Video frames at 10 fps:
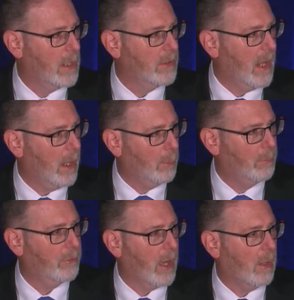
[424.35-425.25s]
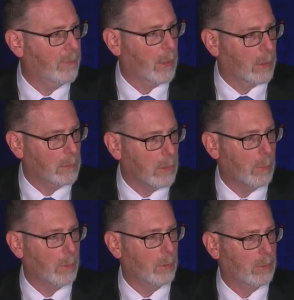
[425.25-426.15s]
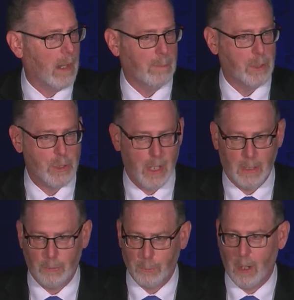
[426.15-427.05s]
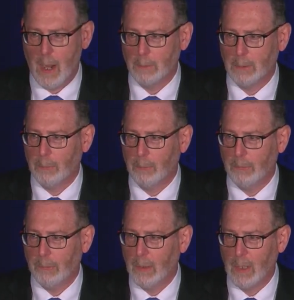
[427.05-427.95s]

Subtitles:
to help solve our global climate change problems.